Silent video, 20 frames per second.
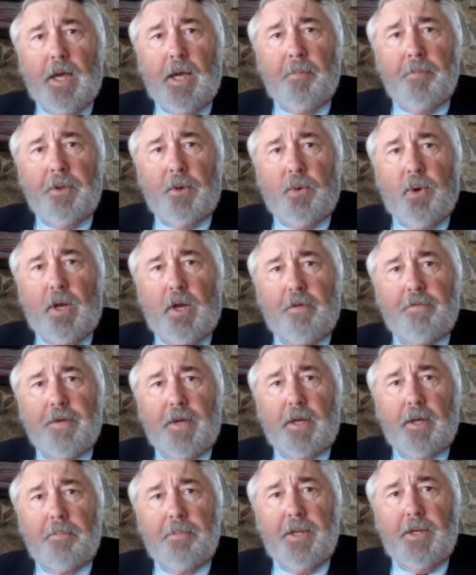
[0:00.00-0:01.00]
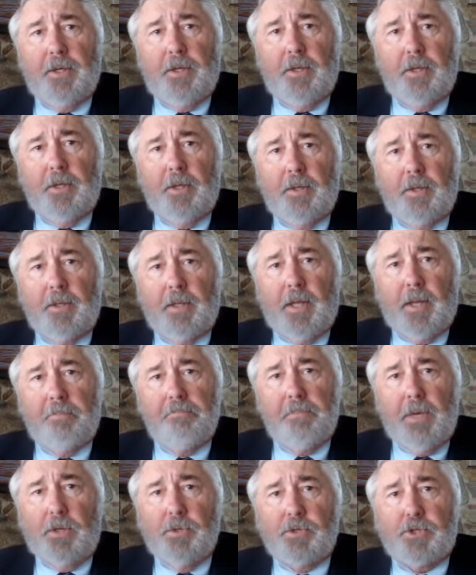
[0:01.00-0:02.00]
I am the qualified opinion that
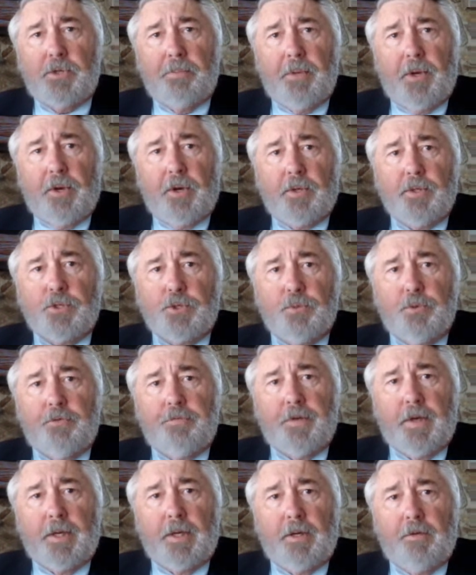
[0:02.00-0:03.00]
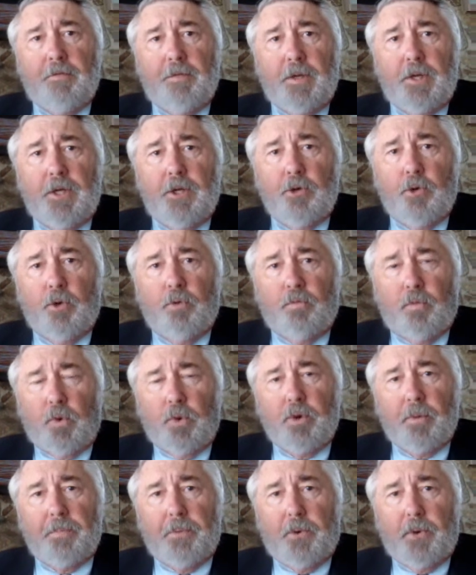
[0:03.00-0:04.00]
most Americans would find a video of
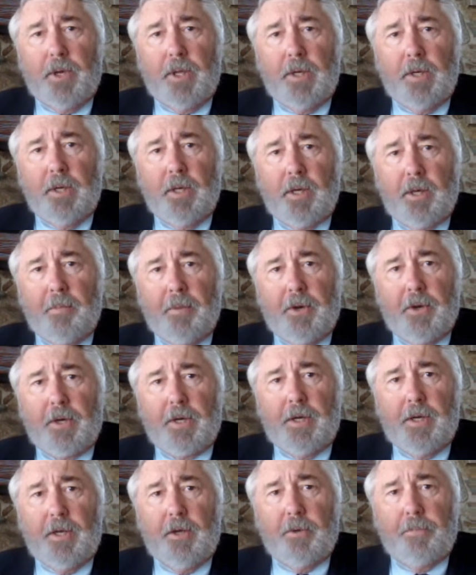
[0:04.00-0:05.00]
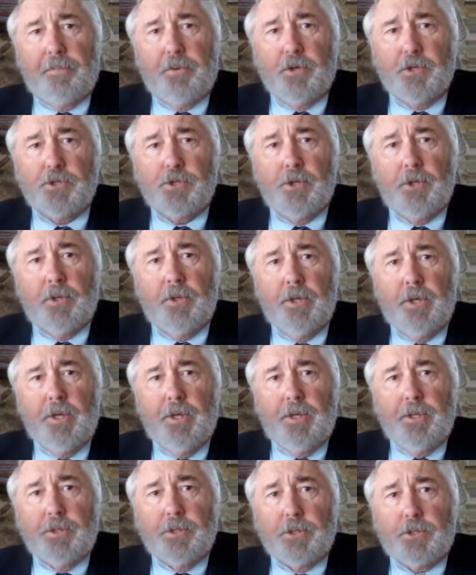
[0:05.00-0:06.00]
waterboarding an American-held prisoner
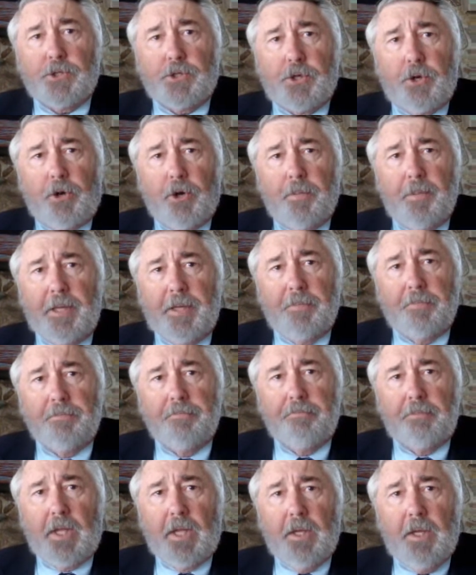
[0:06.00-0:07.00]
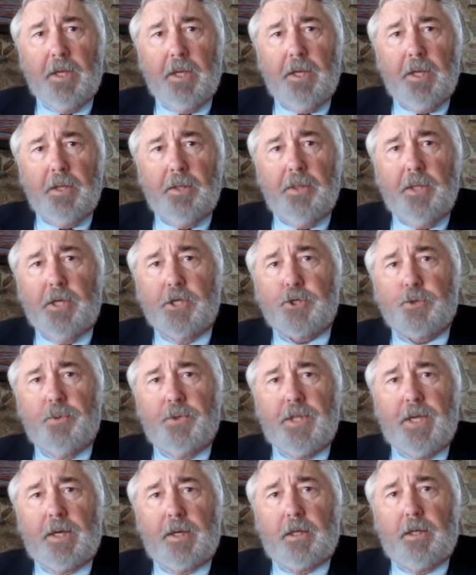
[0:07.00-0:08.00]
disturbing. Thus,
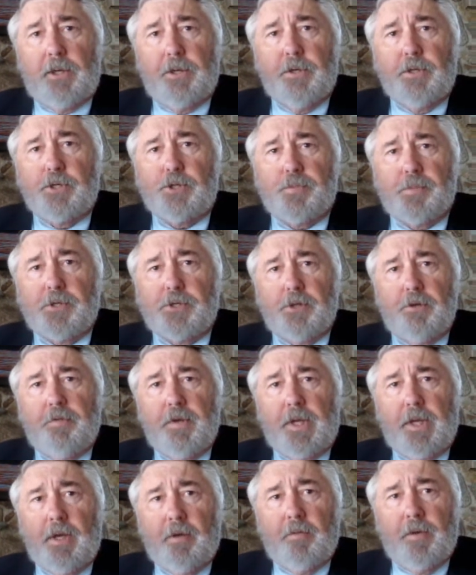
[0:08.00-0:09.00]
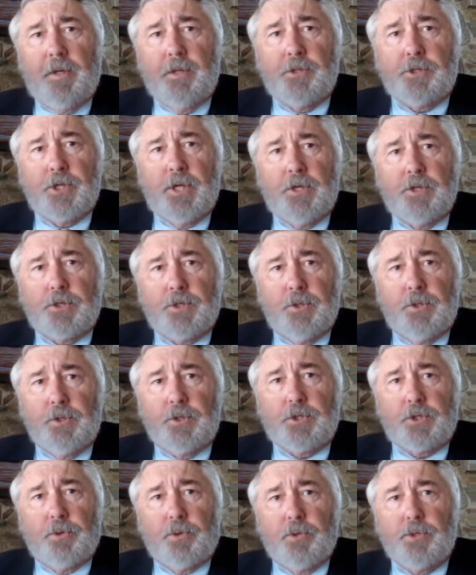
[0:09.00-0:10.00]
without clear and specific evidence as to the
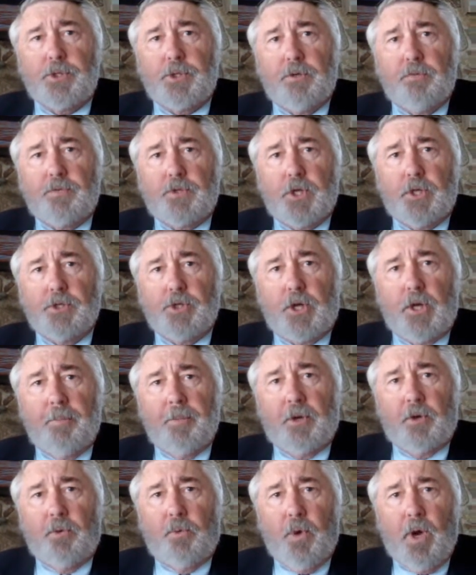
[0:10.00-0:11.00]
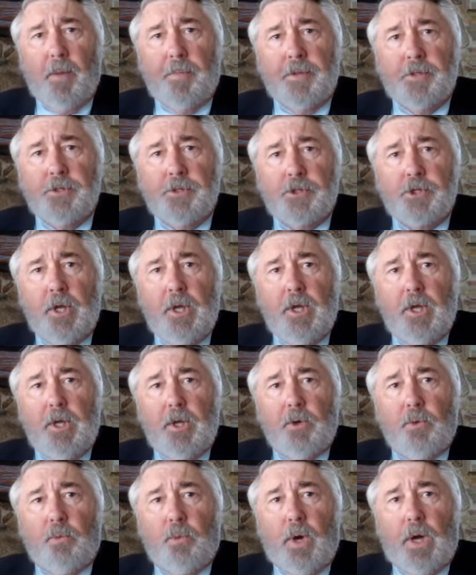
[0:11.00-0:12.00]
source of such chemical weapons,
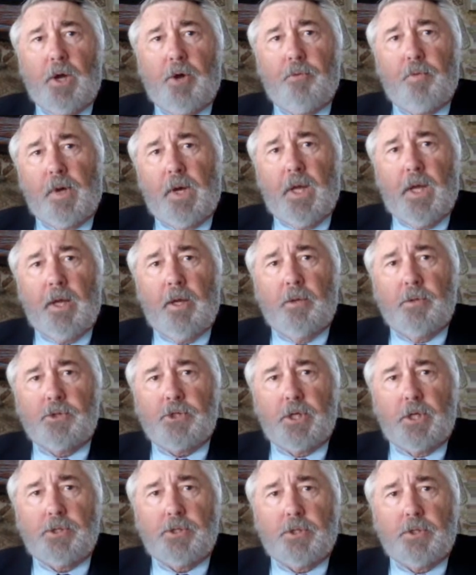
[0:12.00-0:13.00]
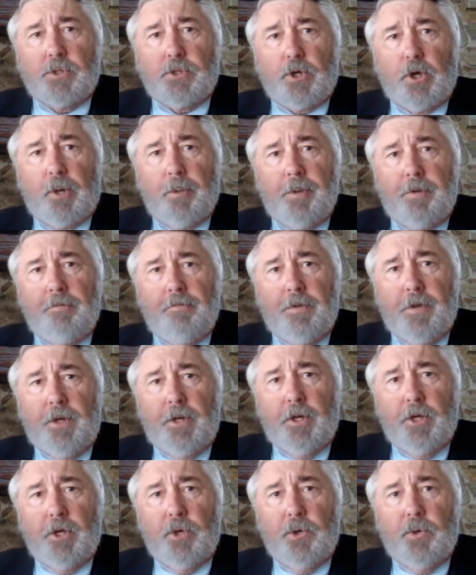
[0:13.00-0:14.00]
why rely on such disturbing
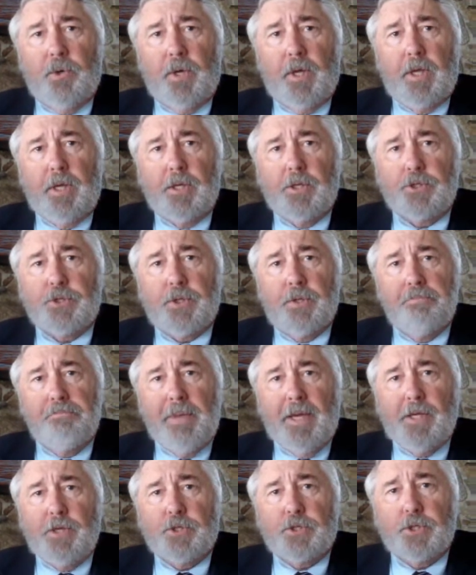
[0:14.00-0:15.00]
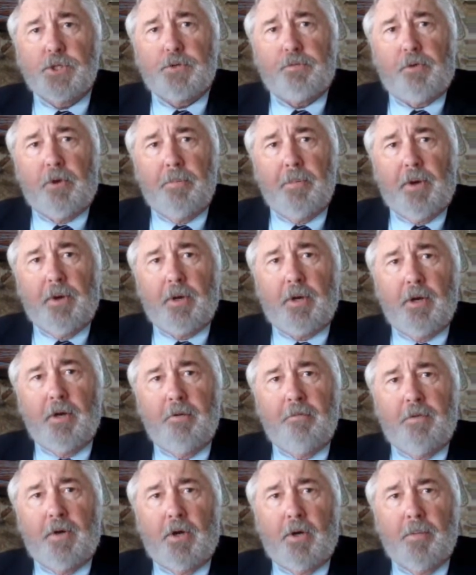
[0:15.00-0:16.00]
video as the basis for American
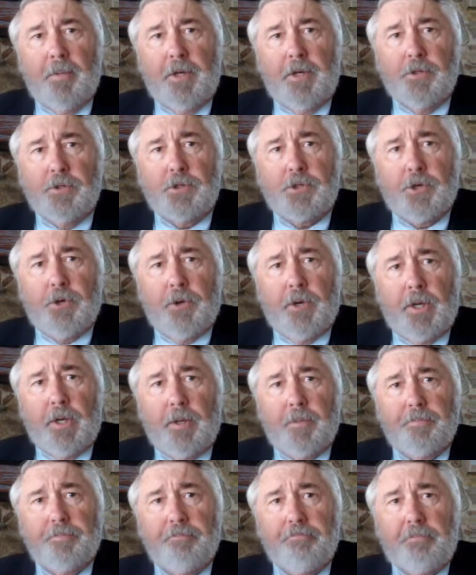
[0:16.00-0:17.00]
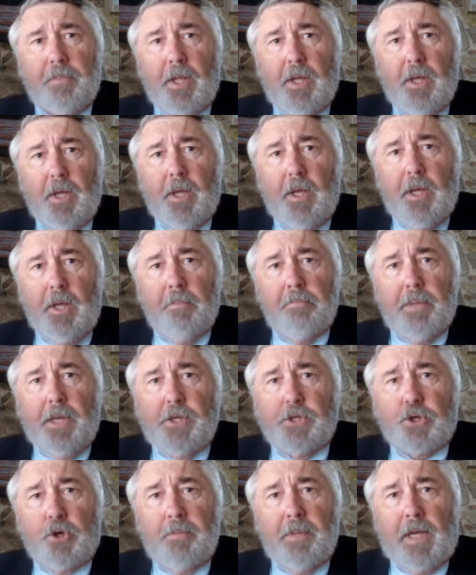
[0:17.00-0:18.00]
involvement in Syria?
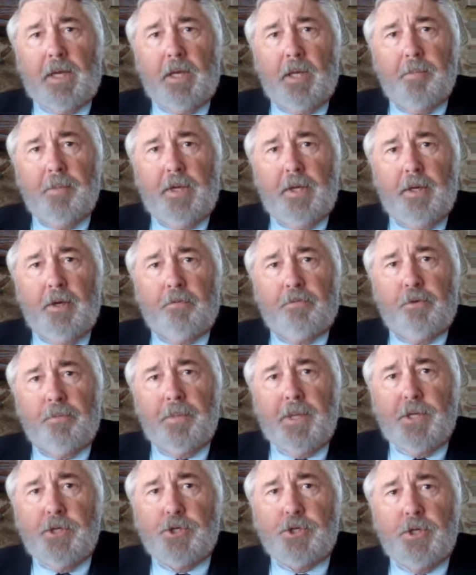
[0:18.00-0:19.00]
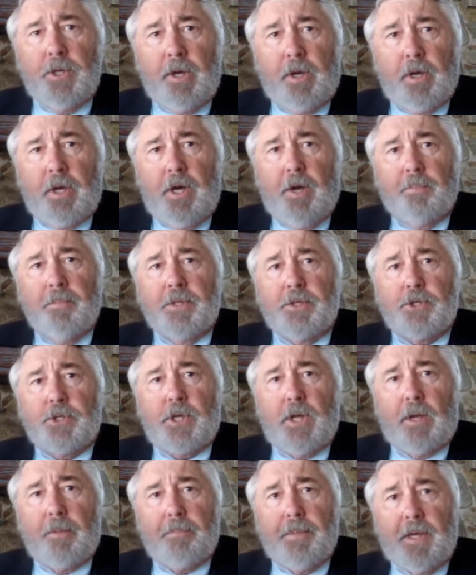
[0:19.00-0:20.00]
Based on my limited information, our government
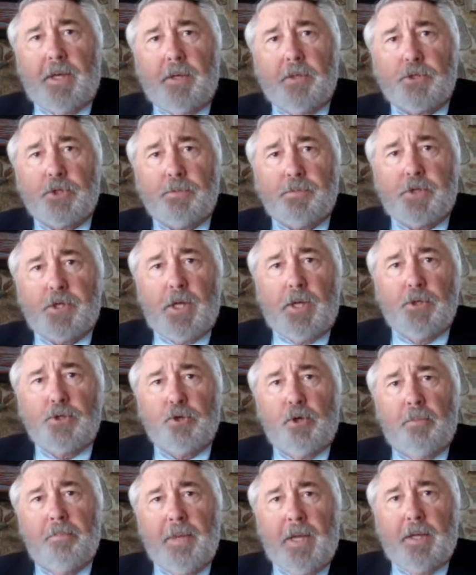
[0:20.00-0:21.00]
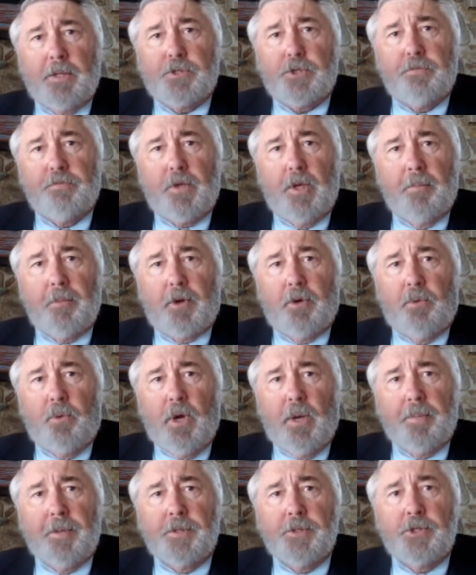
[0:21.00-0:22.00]
stockpiles substantial amounts of chemical
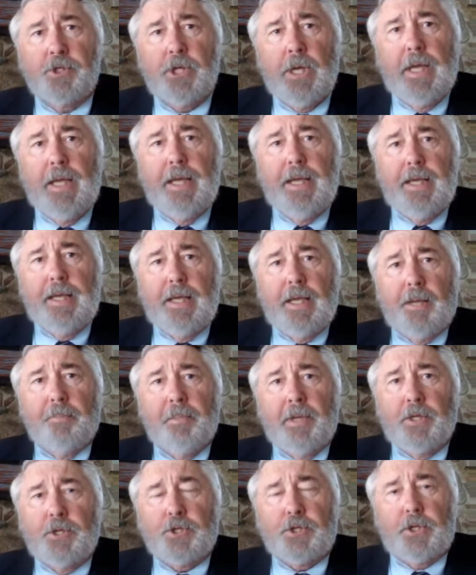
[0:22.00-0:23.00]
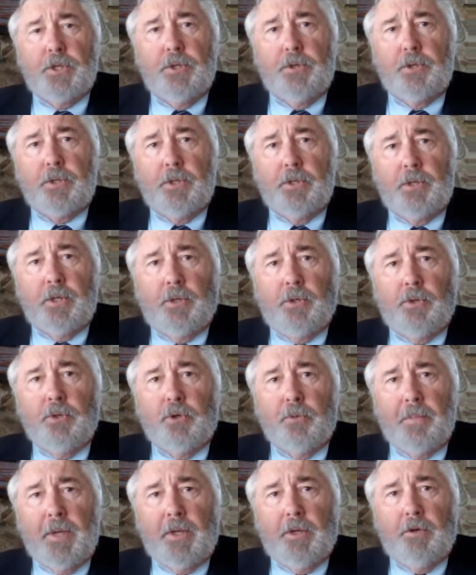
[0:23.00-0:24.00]
weapons and may still continue
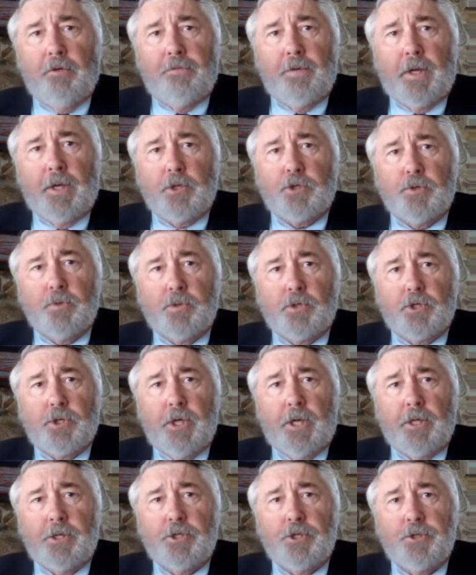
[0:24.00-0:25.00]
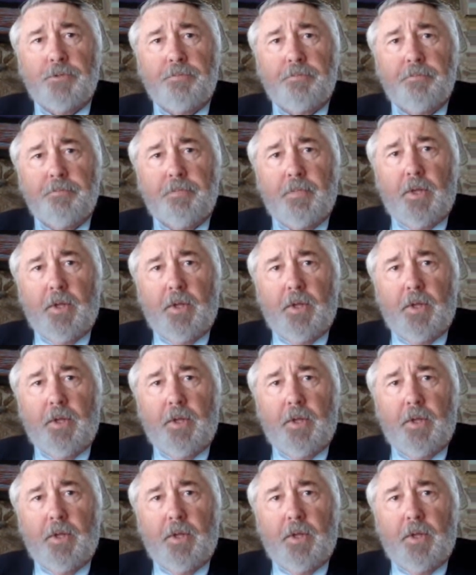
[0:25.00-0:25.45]
to manufacture such.